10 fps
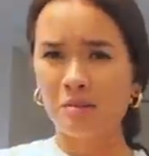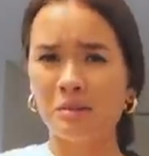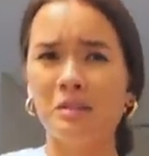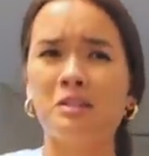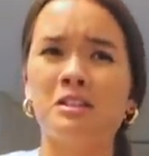Oh my
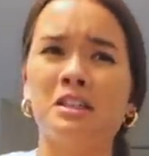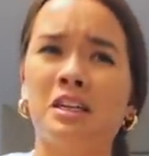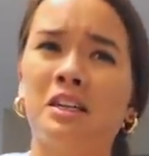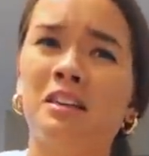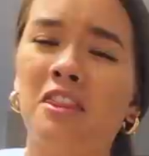gosh, I
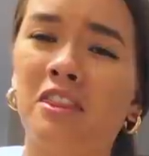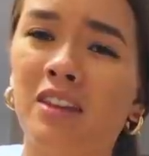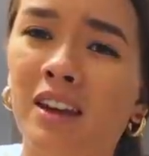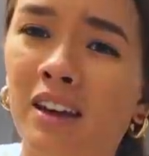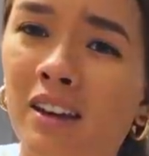can't
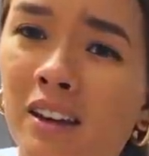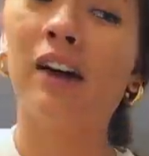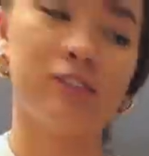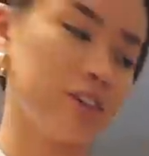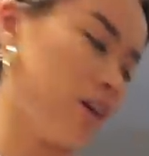think.
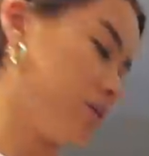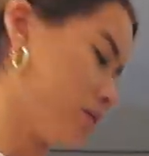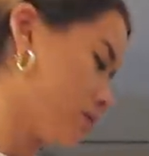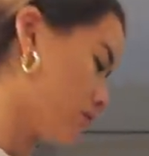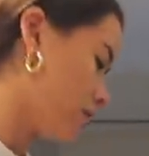I forgot what
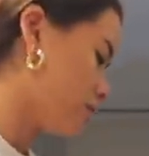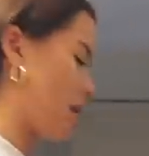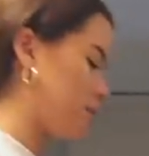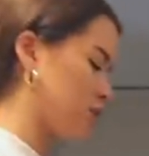it's called. I'm